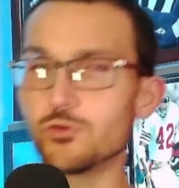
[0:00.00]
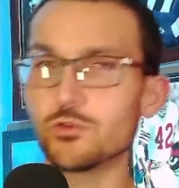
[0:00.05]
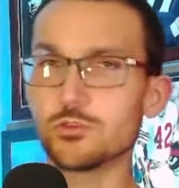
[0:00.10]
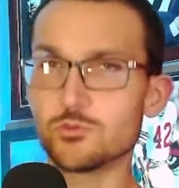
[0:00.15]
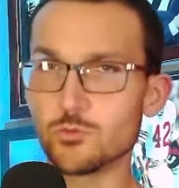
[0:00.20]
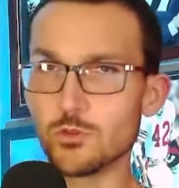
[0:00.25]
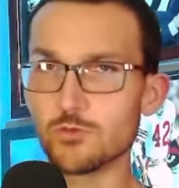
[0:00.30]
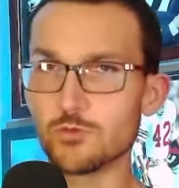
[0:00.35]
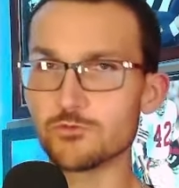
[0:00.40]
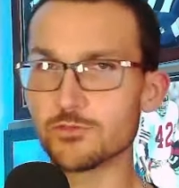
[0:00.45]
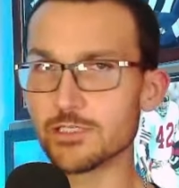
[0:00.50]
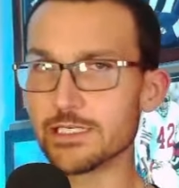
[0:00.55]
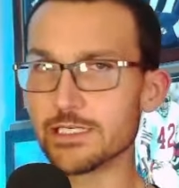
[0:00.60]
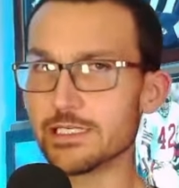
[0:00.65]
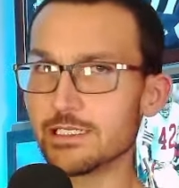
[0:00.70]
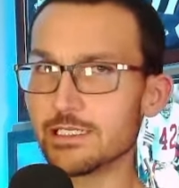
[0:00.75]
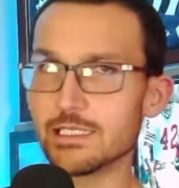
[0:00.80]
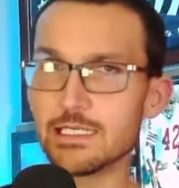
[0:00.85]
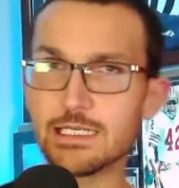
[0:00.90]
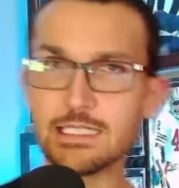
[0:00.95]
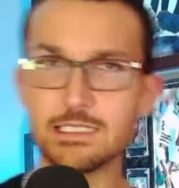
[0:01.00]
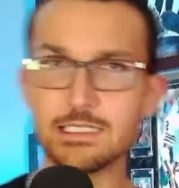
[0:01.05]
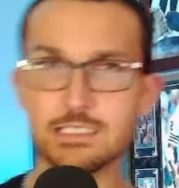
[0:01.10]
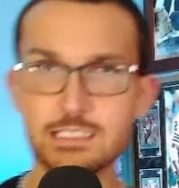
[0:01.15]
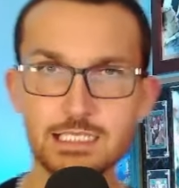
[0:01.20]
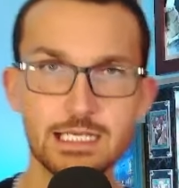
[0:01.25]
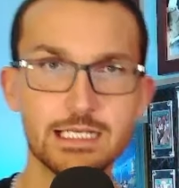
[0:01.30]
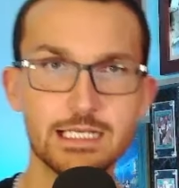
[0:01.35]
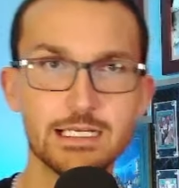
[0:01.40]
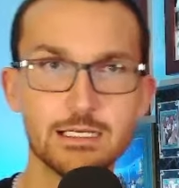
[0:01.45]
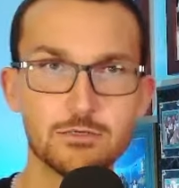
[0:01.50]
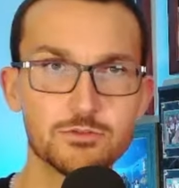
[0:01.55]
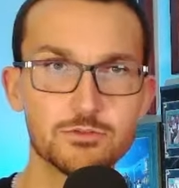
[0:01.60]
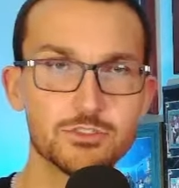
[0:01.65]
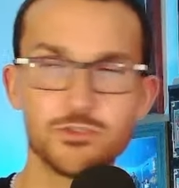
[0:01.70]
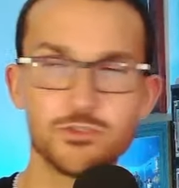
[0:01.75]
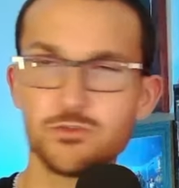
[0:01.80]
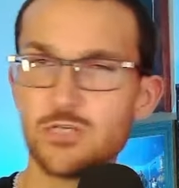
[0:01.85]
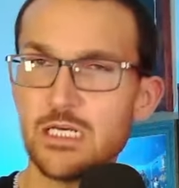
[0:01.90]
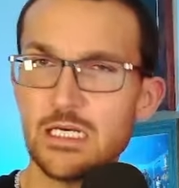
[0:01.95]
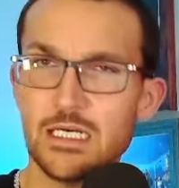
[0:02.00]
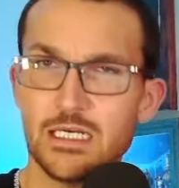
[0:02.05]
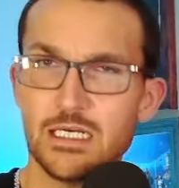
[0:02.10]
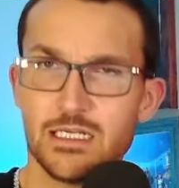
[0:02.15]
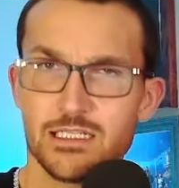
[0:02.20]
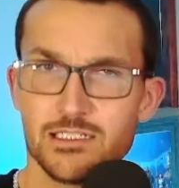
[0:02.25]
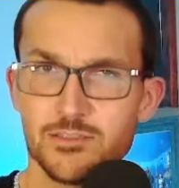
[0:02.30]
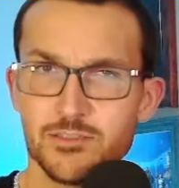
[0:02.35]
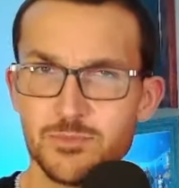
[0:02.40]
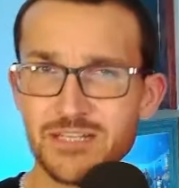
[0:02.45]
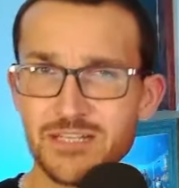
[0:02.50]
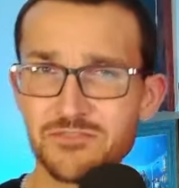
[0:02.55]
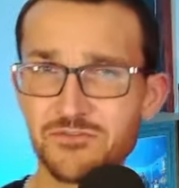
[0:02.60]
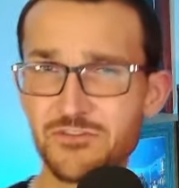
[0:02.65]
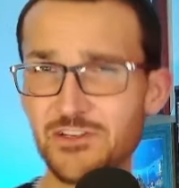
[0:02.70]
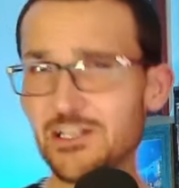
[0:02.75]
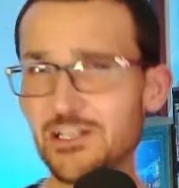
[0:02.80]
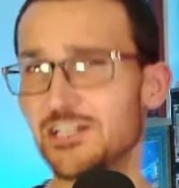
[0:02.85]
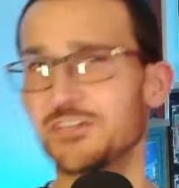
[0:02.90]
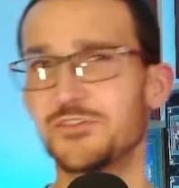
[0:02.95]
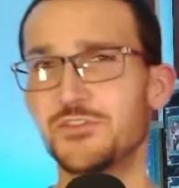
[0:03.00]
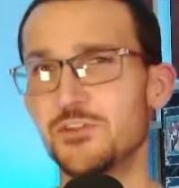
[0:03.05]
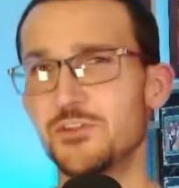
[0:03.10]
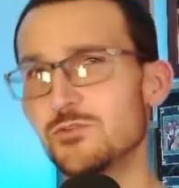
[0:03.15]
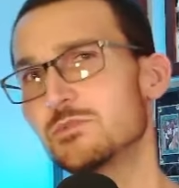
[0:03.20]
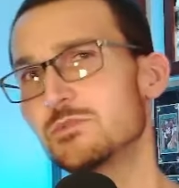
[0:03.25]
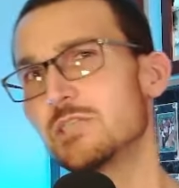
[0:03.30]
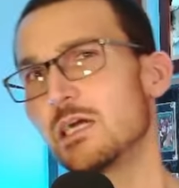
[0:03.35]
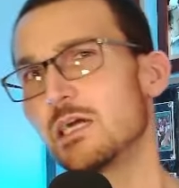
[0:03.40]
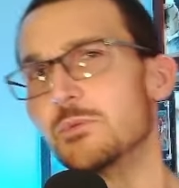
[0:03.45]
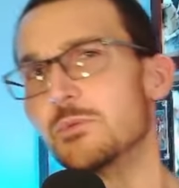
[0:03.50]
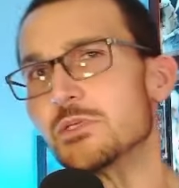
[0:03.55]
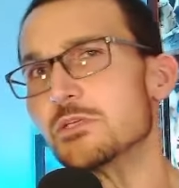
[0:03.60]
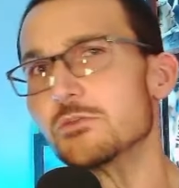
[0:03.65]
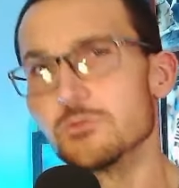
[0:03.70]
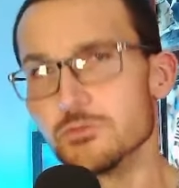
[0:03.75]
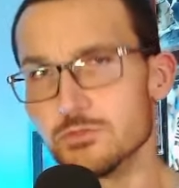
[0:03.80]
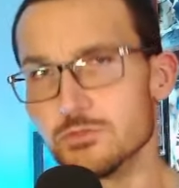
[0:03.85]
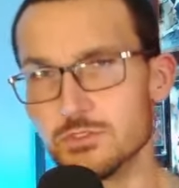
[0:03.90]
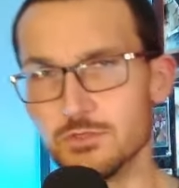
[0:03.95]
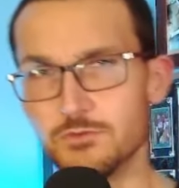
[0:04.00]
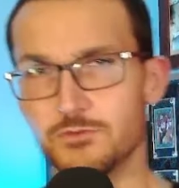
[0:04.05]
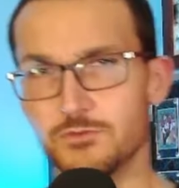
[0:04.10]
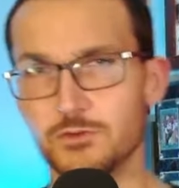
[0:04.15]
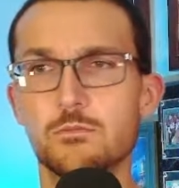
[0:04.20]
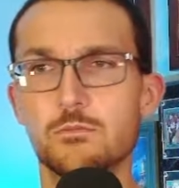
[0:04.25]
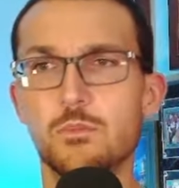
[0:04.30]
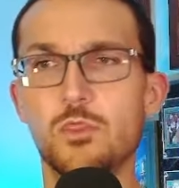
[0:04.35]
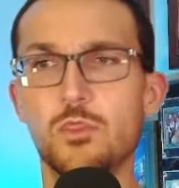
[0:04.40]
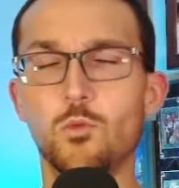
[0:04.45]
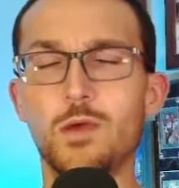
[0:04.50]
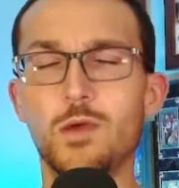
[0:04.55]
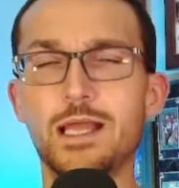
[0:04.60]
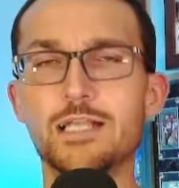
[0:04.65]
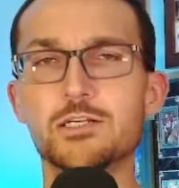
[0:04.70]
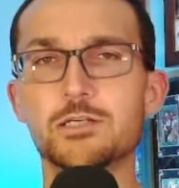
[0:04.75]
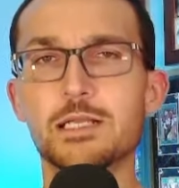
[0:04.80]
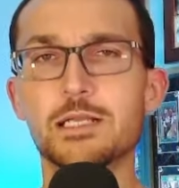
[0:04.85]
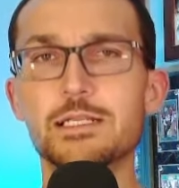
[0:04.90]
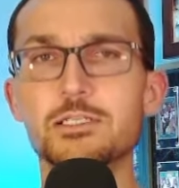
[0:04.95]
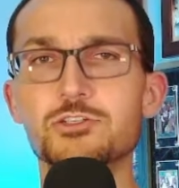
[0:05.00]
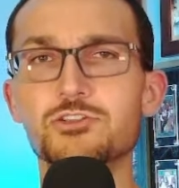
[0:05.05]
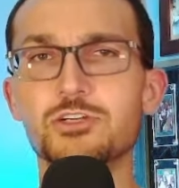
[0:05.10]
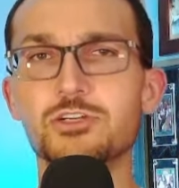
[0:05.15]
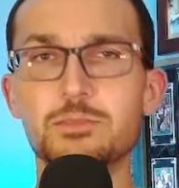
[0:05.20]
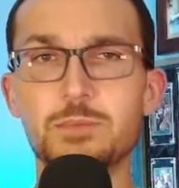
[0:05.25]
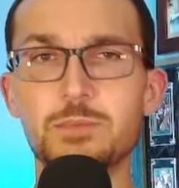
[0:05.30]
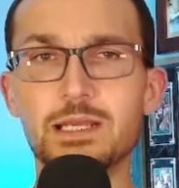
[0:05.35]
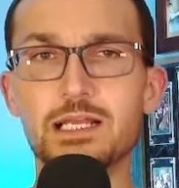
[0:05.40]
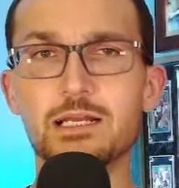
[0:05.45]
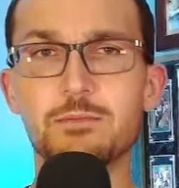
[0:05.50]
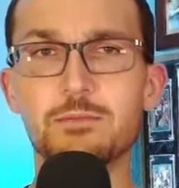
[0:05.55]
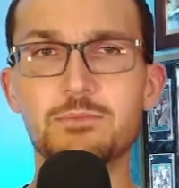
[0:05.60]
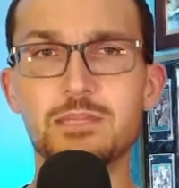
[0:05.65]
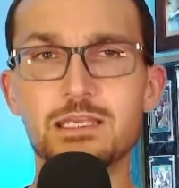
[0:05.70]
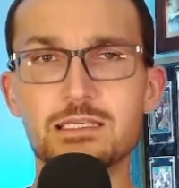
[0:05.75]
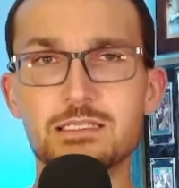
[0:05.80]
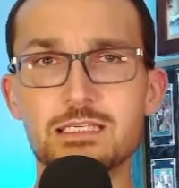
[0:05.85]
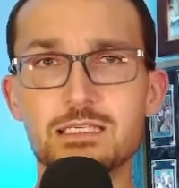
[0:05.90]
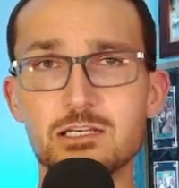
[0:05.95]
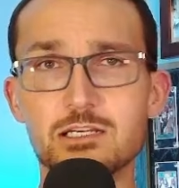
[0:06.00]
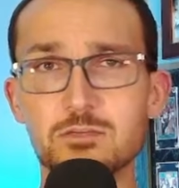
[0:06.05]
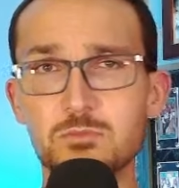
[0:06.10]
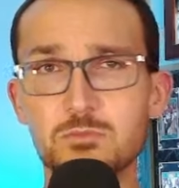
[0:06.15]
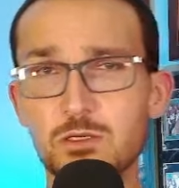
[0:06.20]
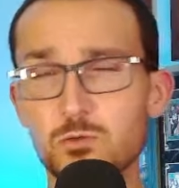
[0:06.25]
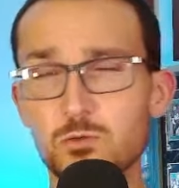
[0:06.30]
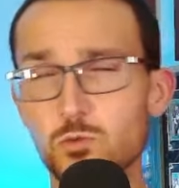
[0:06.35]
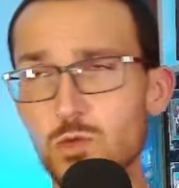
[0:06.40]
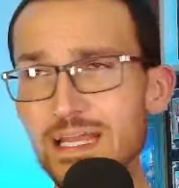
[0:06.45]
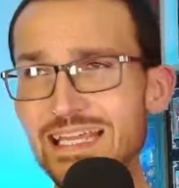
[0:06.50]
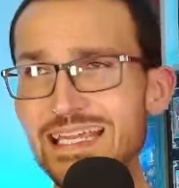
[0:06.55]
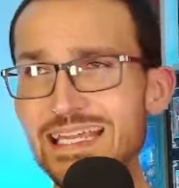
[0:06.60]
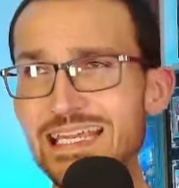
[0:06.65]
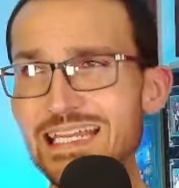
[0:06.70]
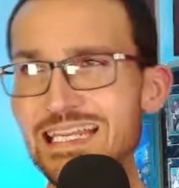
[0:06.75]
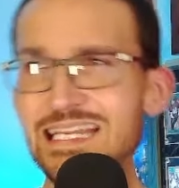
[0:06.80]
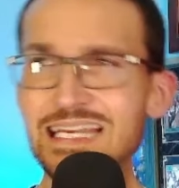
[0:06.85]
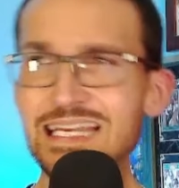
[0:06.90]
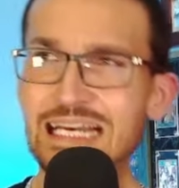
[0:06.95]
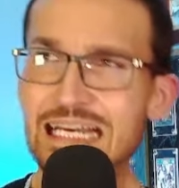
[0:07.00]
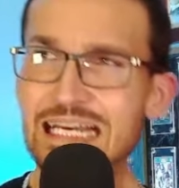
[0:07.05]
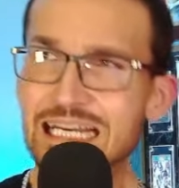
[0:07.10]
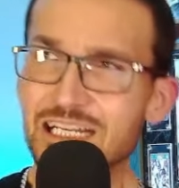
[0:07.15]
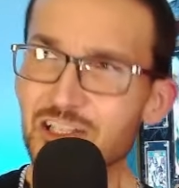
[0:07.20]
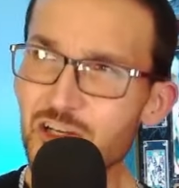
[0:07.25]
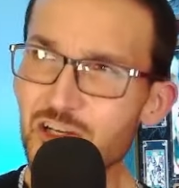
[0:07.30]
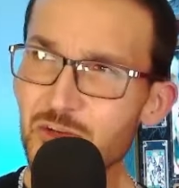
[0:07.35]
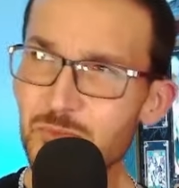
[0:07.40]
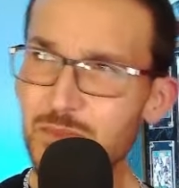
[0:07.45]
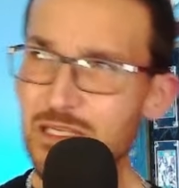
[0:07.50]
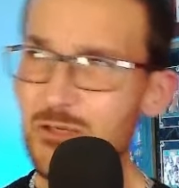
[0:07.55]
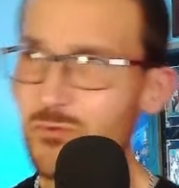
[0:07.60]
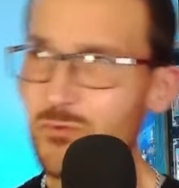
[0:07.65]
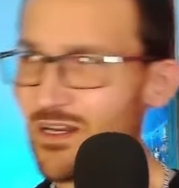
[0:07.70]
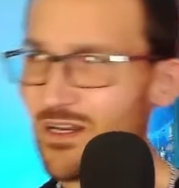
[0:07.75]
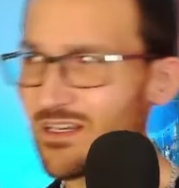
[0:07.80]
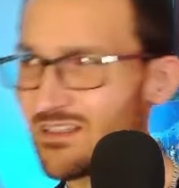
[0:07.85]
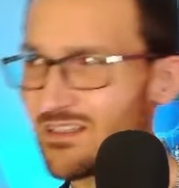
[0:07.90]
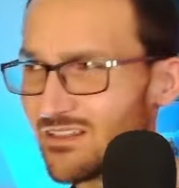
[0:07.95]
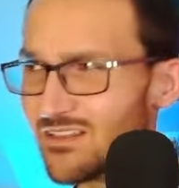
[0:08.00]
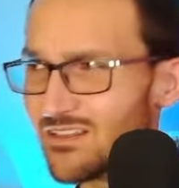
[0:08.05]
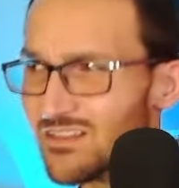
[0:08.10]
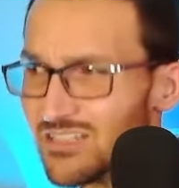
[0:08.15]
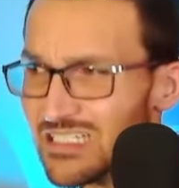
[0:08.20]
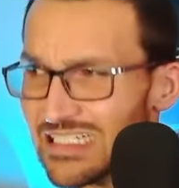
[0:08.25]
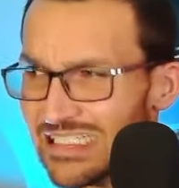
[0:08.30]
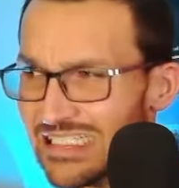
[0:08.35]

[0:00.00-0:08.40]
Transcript: and Wolverine and Inside Out 2, there have been very few W's for the wider industry to pick up this year, but Wicked could be one of those